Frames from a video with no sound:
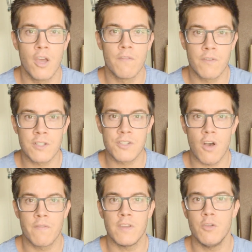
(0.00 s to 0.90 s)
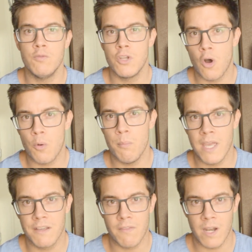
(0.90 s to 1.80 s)
First off, you don't
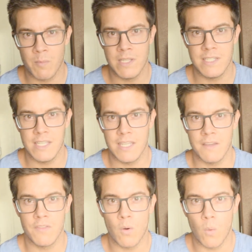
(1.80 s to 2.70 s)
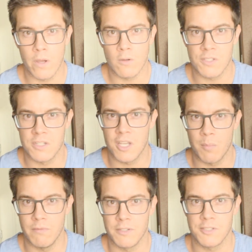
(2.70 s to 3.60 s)
make vitamin D in the oils on top
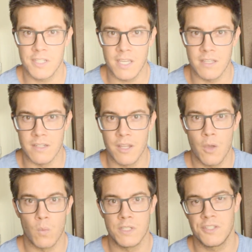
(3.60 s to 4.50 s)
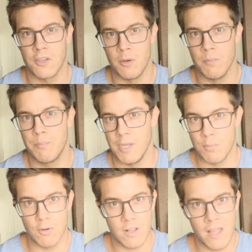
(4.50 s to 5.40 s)
of your skin, which some
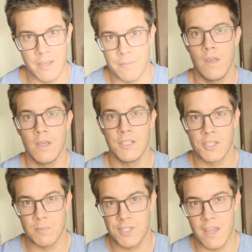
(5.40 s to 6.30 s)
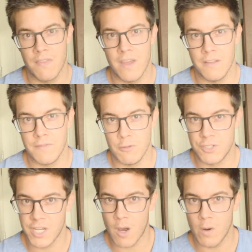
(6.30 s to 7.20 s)
people claim. Some say that if you
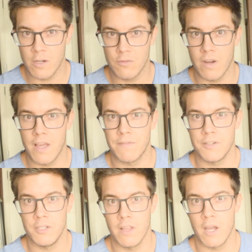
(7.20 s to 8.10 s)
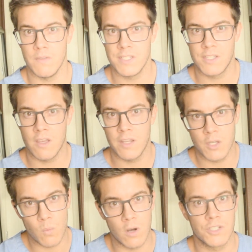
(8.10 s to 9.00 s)
shower right after you lay out in the sun,
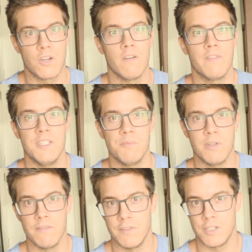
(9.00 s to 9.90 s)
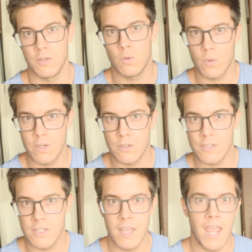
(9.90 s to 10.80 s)
you'll wash off these beneficial
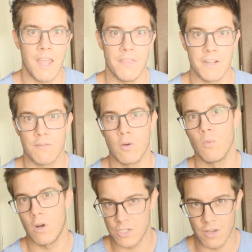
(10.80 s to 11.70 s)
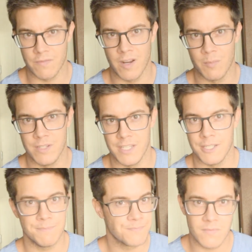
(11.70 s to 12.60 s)
oils and therefore wash off vitamin D.
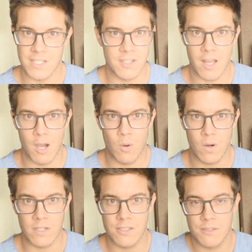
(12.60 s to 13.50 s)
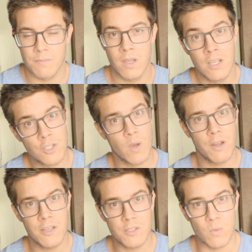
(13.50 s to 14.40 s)
That's not how it works. So how
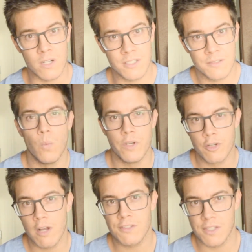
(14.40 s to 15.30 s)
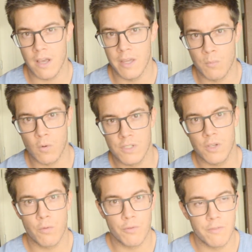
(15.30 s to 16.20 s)
does it work? When you're outside, more
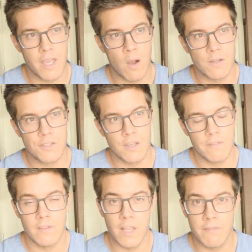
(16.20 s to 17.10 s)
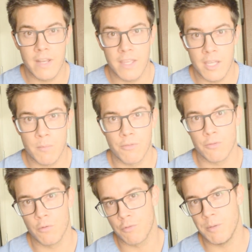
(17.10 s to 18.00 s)
so through the hours of 11 a.m.
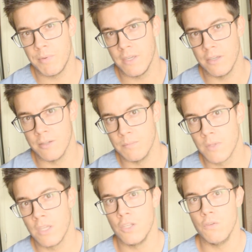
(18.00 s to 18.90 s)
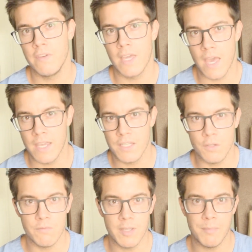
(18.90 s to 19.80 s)
through 3 p.m., UVA and
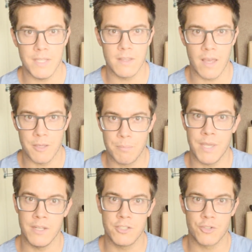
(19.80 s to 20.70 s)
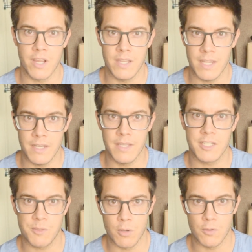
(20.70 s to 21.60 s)
UVB light penetrate any
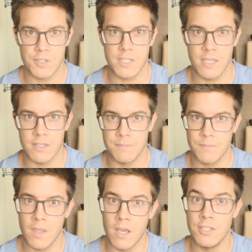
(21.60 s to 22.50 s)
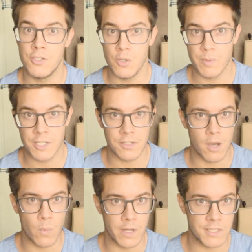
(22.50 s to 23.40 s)
exposed skin, assuming you're
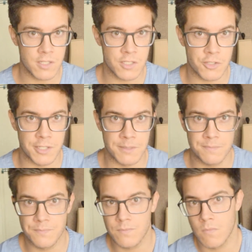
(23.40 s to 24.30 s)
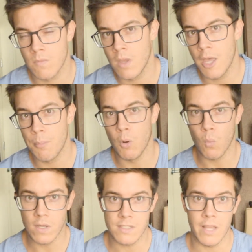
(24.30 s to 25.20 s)
not wearing sunscreen. But
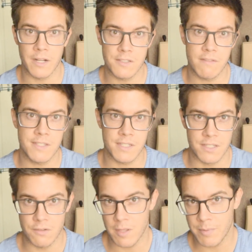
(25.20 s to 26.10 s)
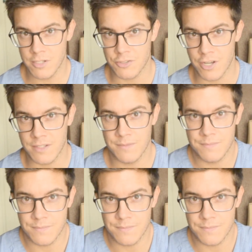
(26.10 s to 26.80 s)
what layers of the skin do they penetrate?